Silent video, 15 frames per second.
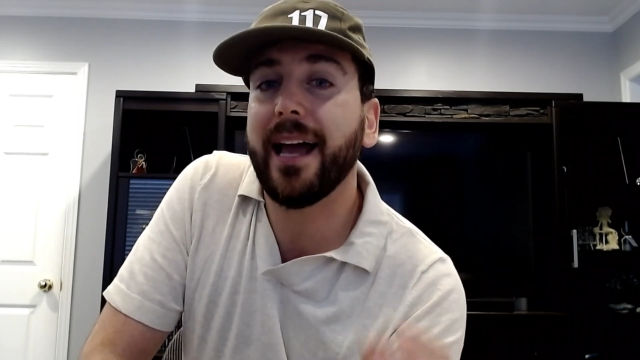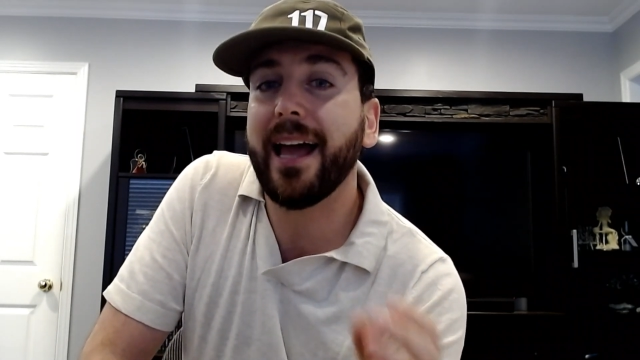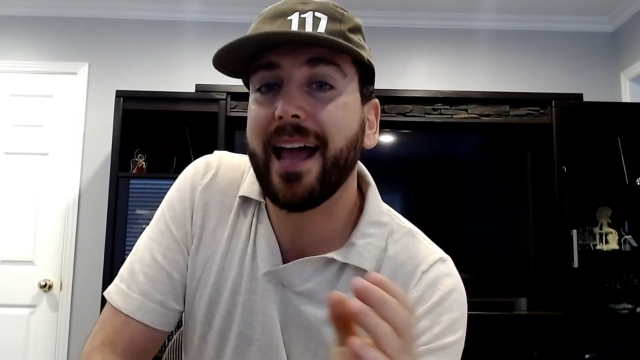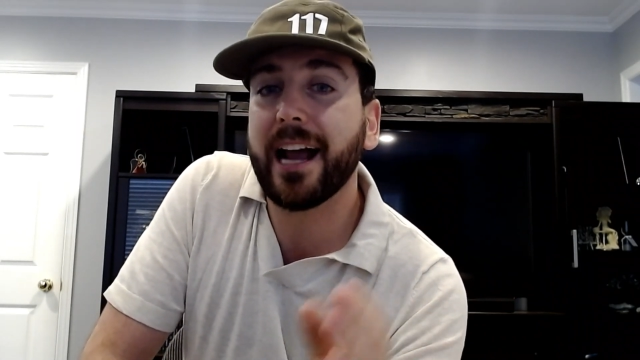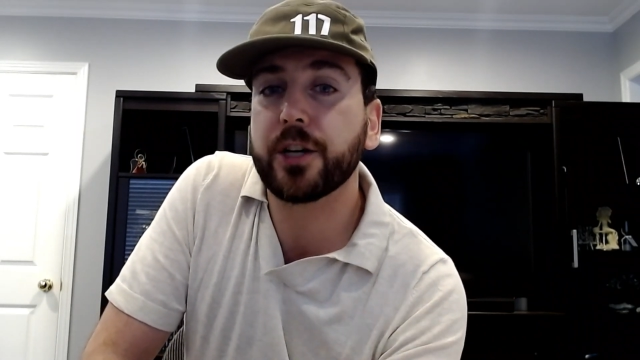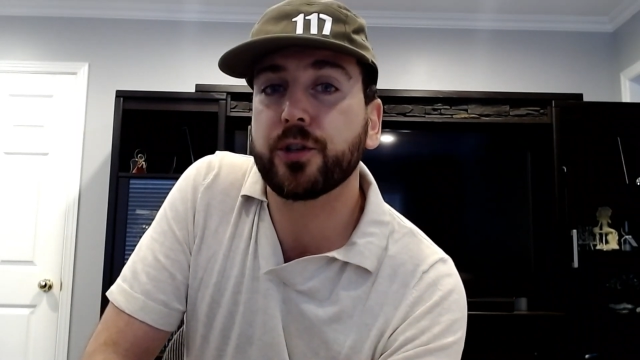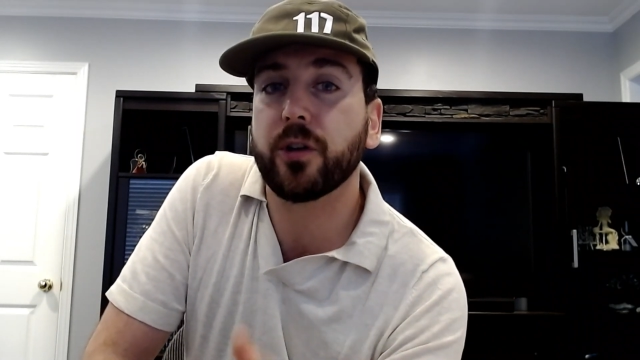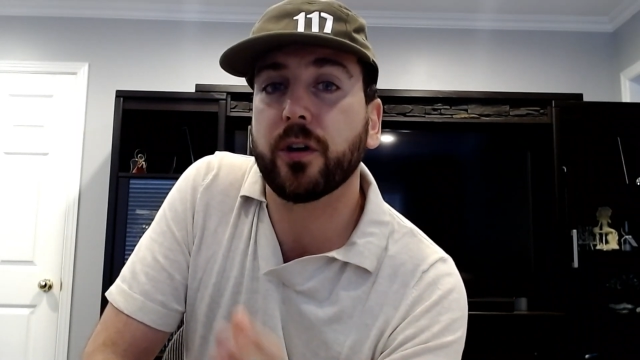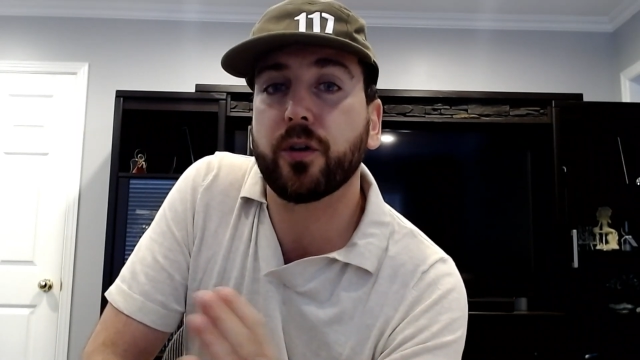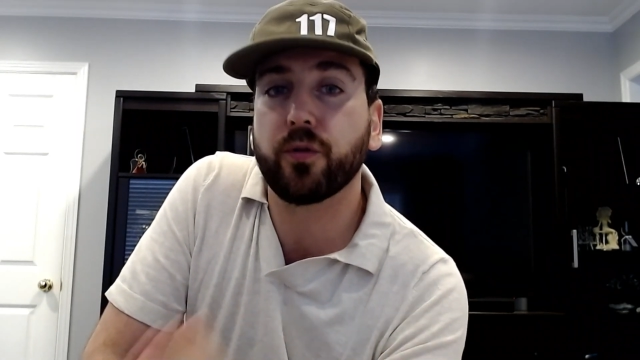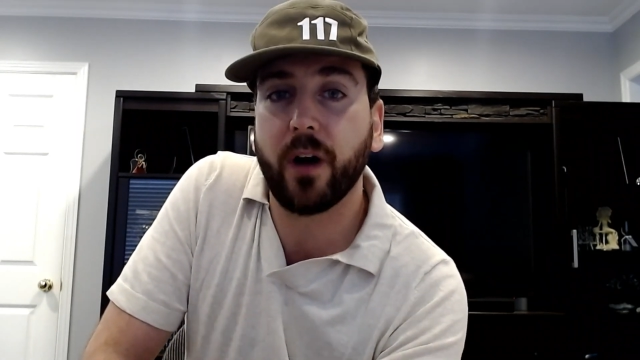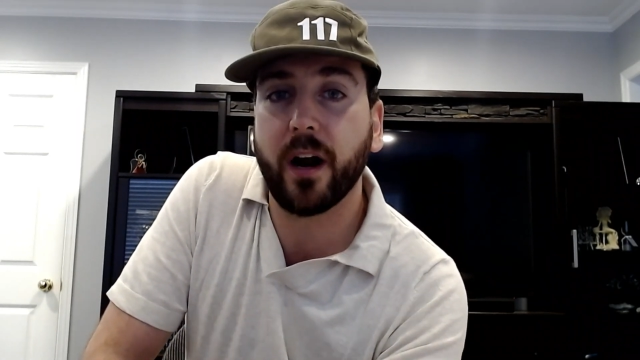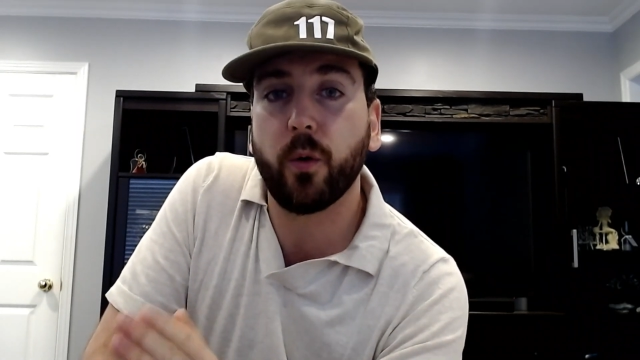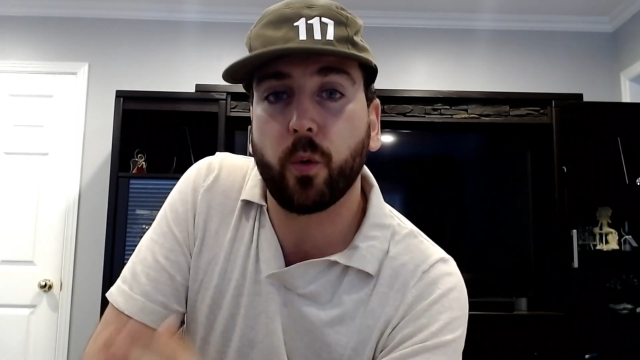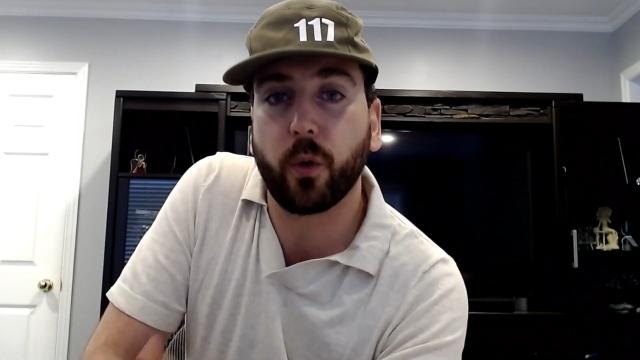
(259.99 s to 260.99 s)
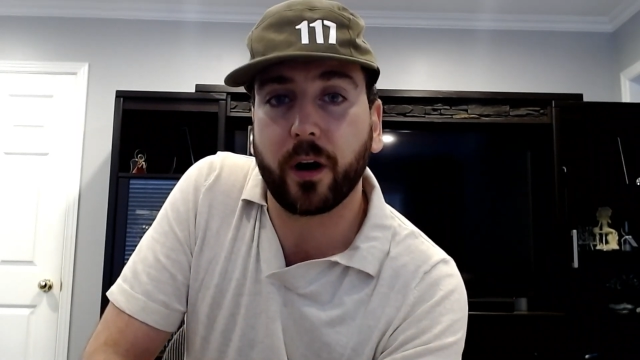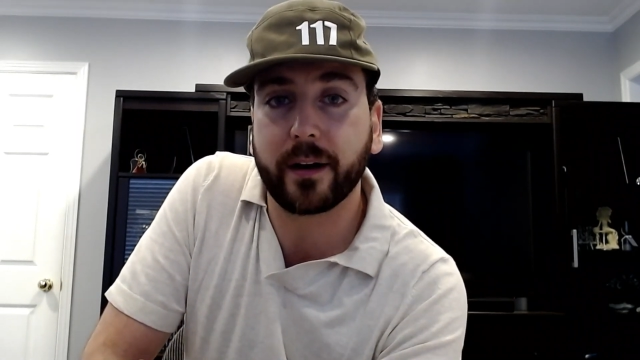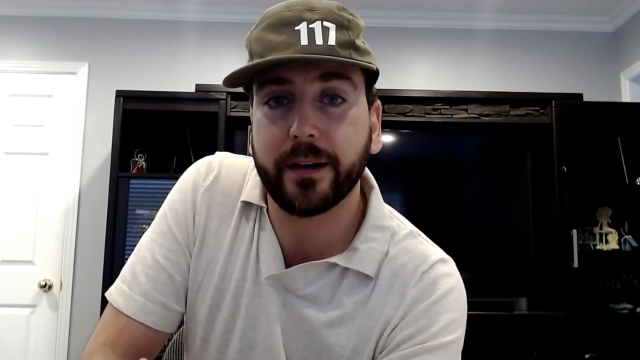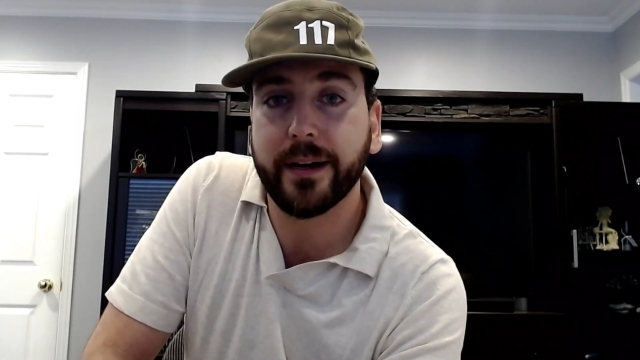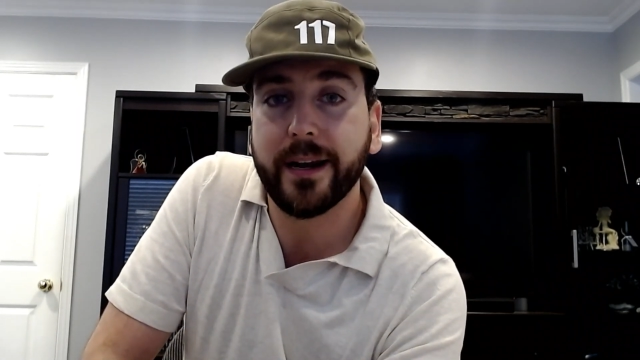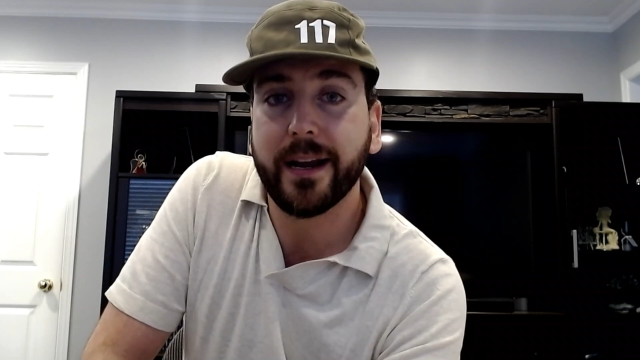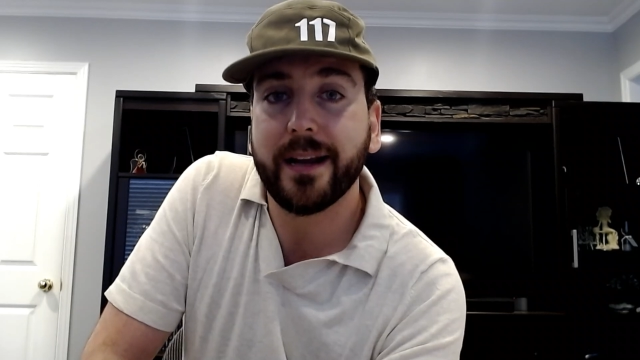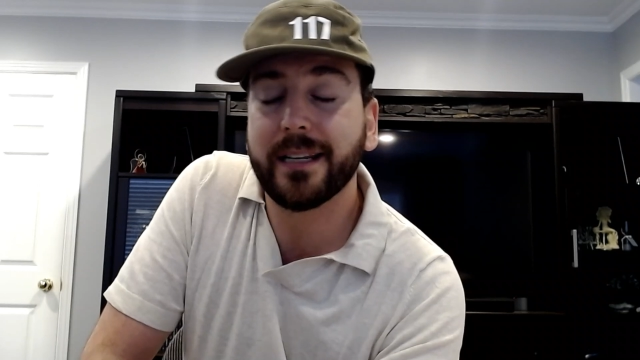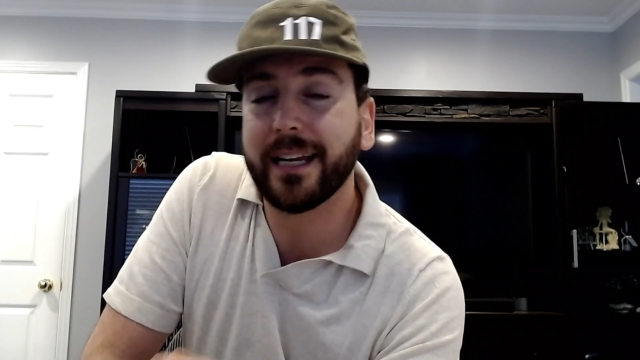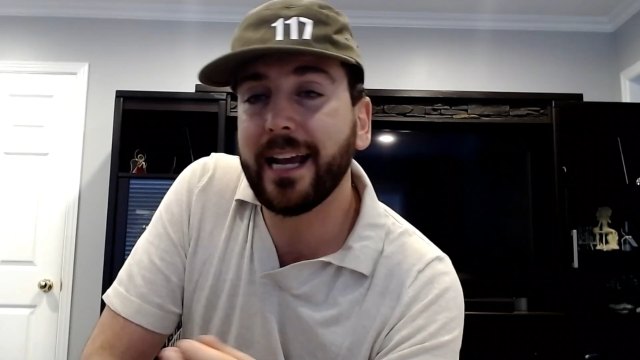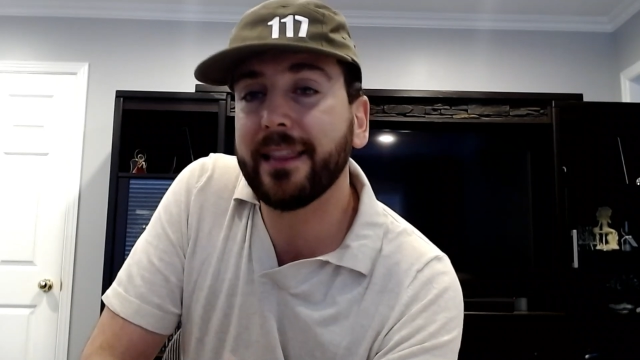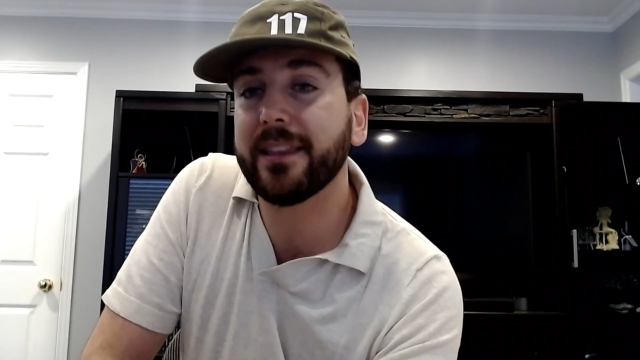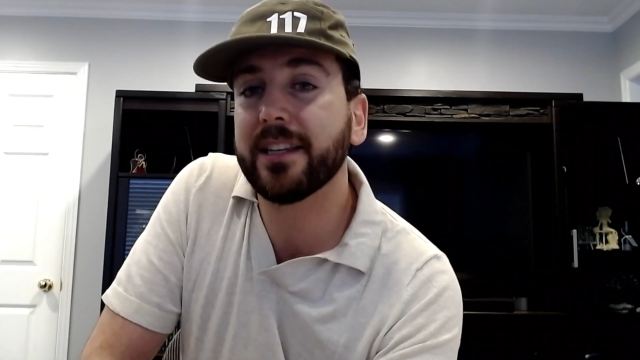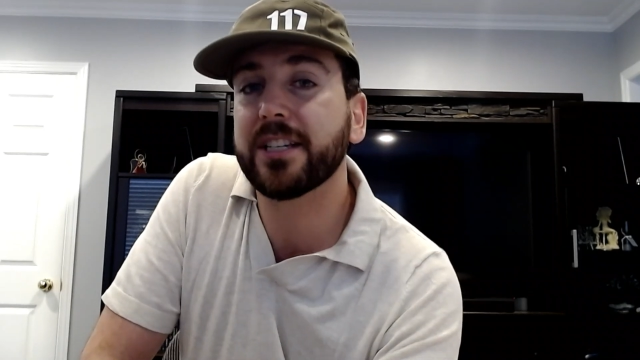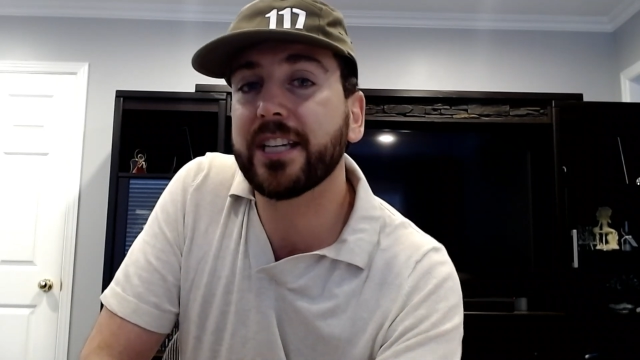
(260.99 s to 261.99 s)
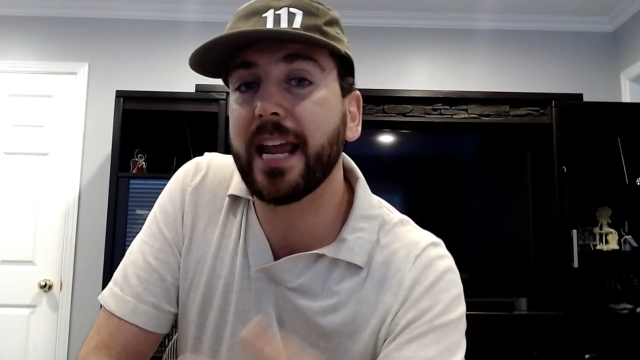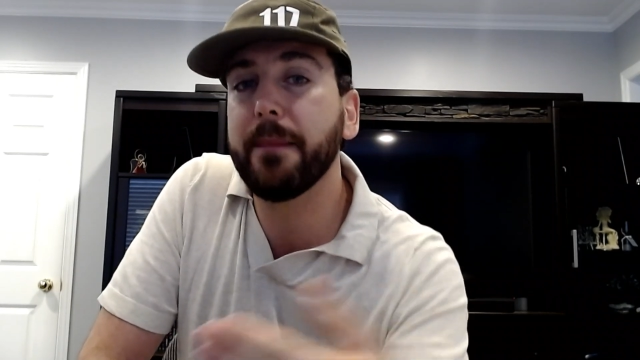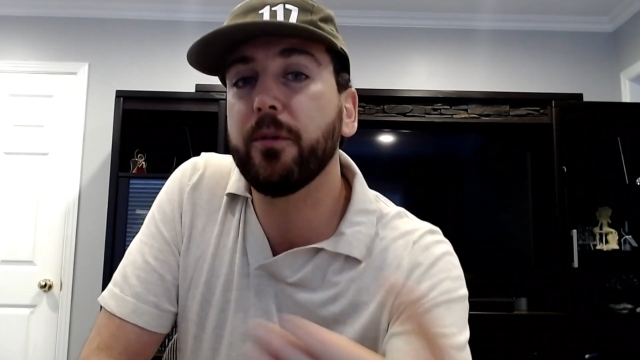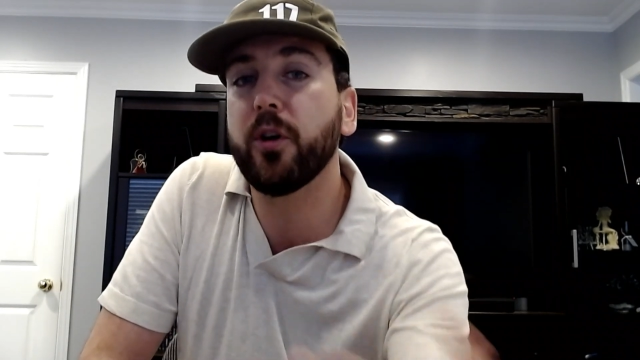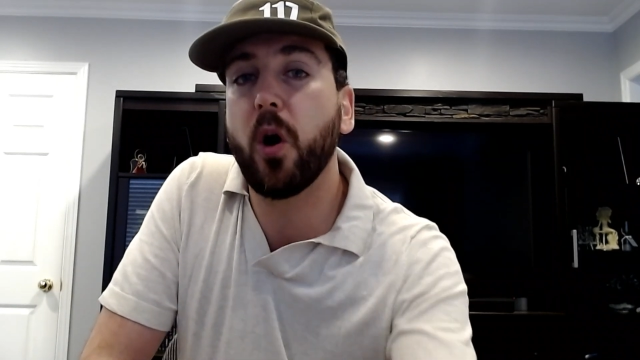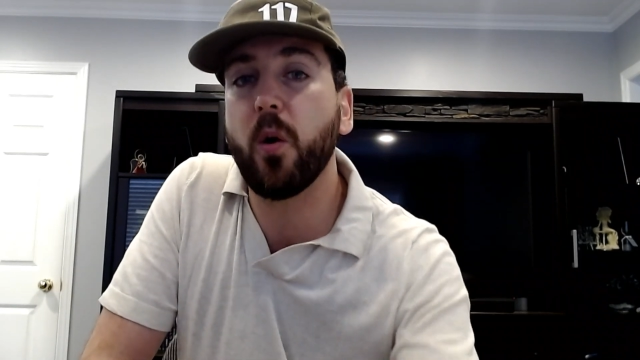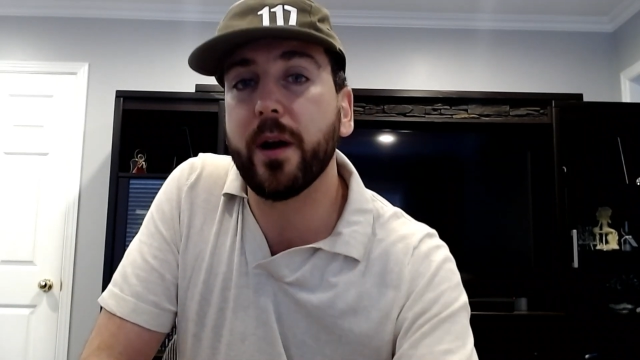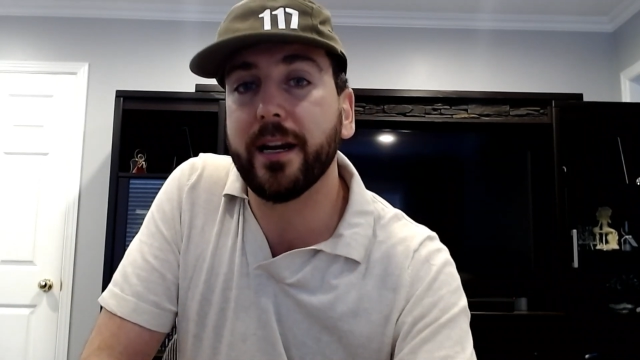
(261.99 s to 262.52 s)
extra grunt work to get this game going,